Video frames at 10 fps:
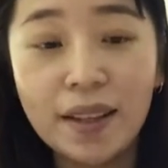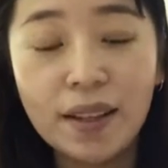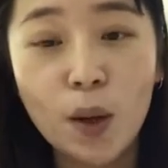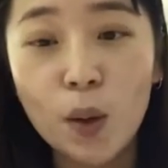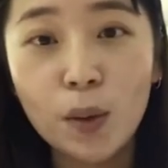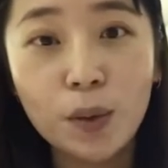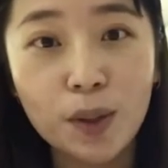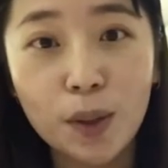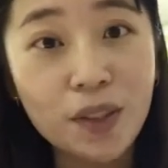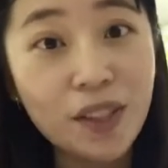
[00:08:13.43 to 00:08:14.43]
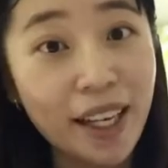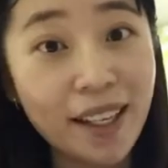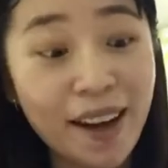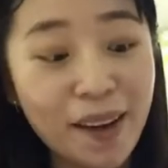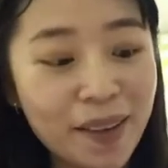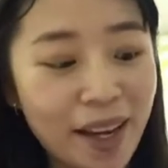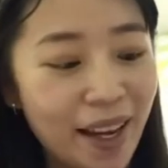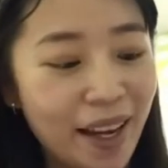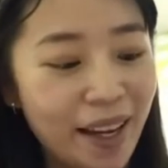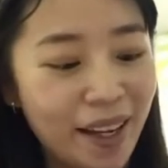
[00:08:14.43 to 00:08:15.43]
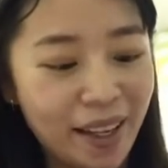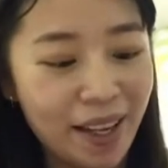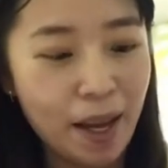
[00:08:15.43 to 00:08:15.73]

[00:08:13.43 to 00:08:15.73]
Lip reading: So go check it out, and